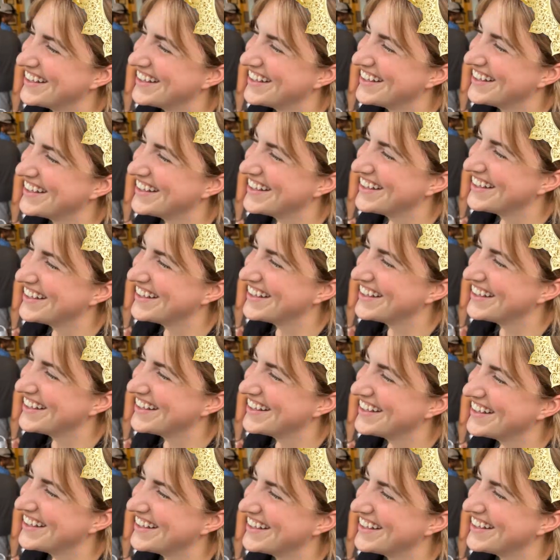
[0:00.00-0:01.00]
all along
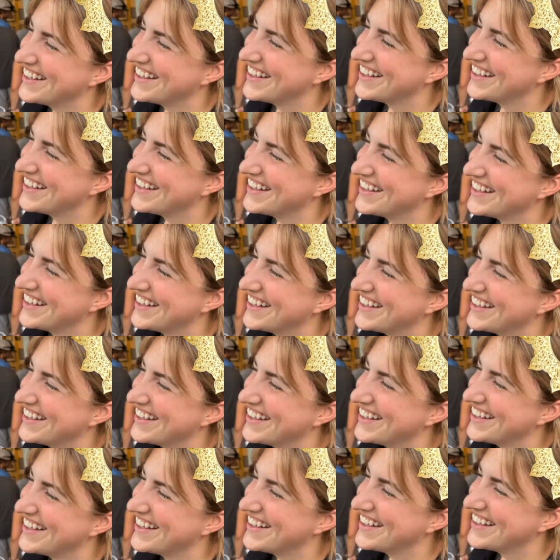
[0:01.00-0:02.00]
the bottom.
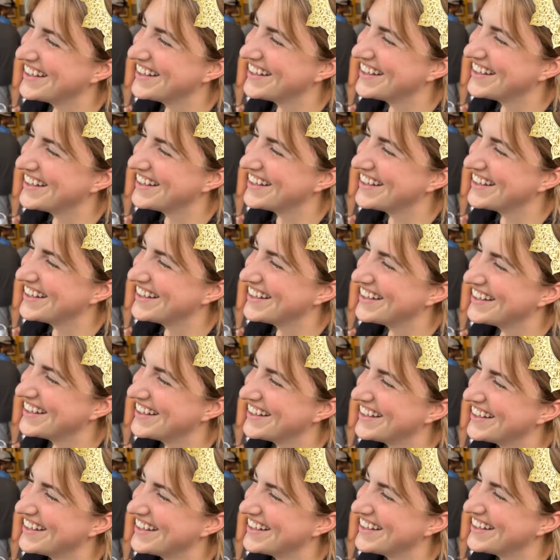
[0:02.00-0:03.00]
Could go back up
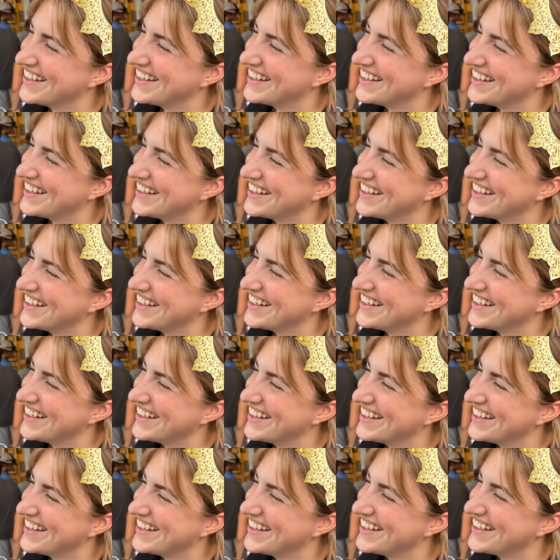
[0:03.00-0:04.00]
into here,
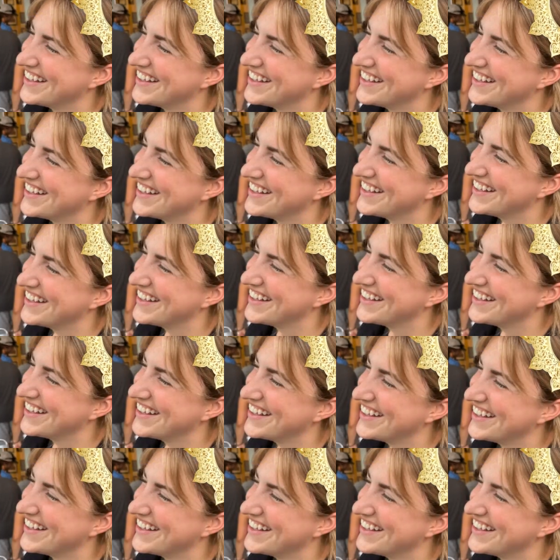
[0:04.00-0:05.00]
switch my brush
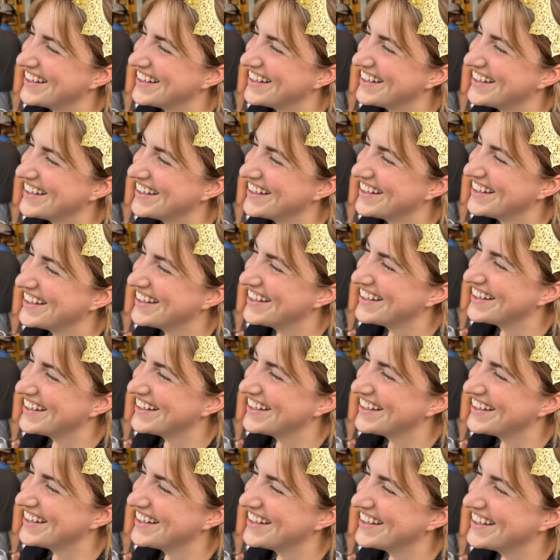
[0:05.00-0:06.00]
to a
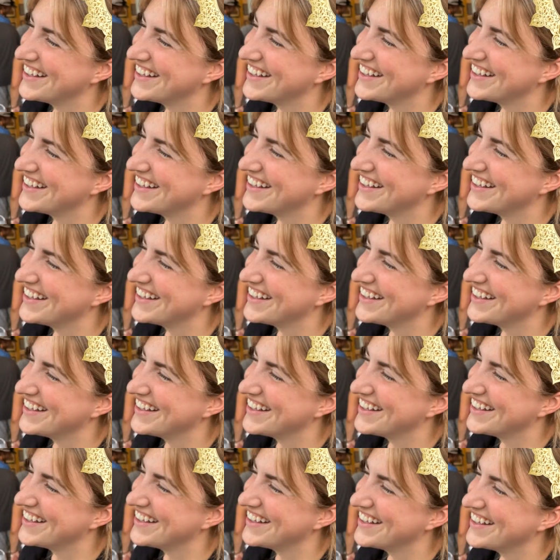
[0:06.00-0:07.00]
different flower.
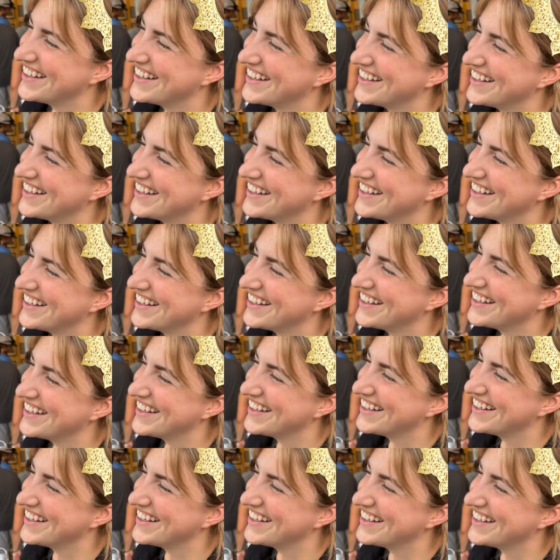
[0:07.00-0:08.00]
Boom,
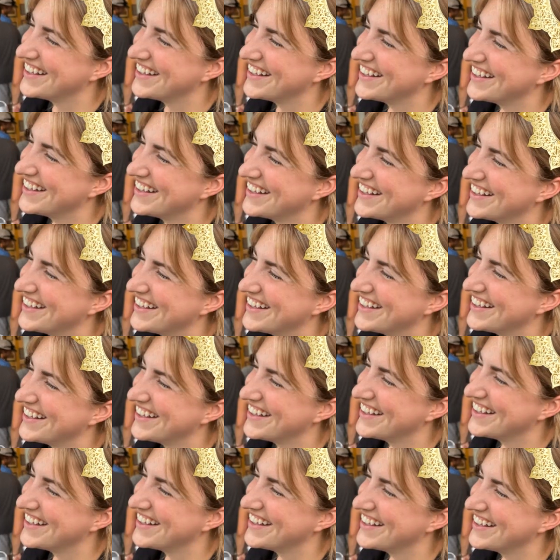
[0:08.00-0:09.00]
it's looking very
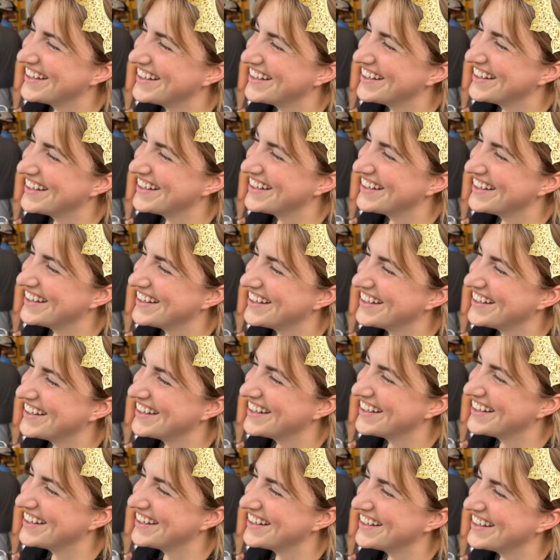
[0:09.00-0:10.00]
nice.
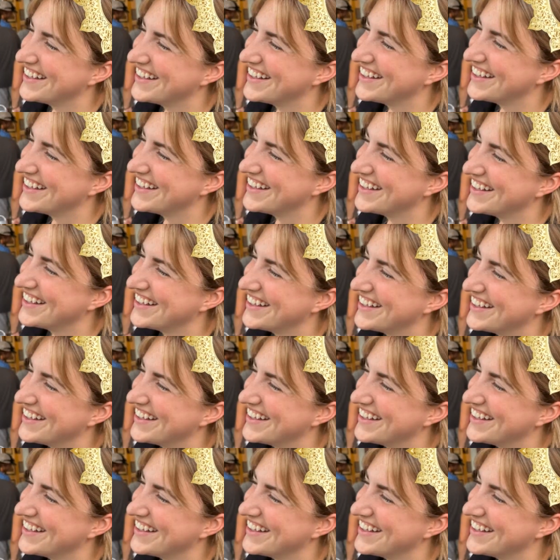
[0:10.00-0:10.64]
Okay.